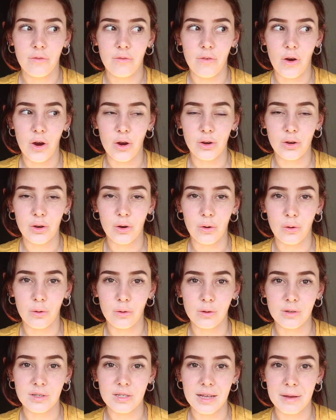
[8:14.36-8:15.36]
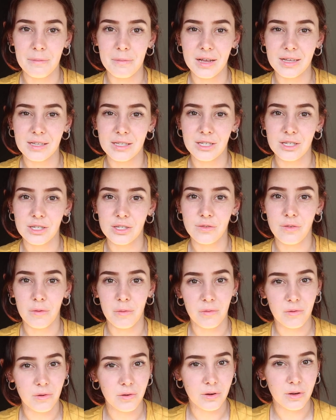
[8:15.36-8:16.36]
phone calls and messages
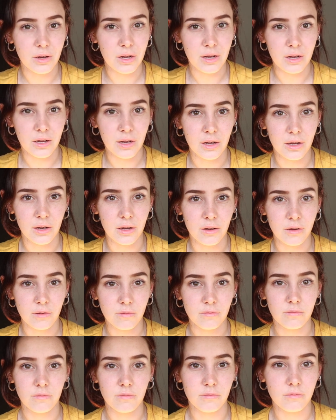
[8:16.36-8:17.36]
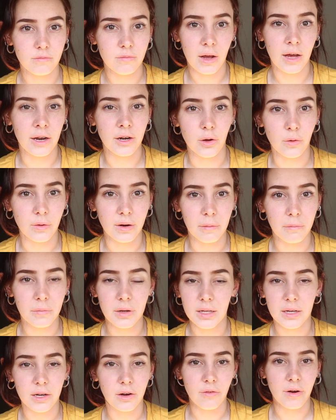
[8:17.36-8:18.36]
from a unknown number,
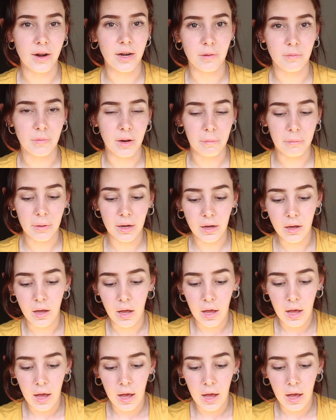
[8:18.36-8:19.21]
like a random number.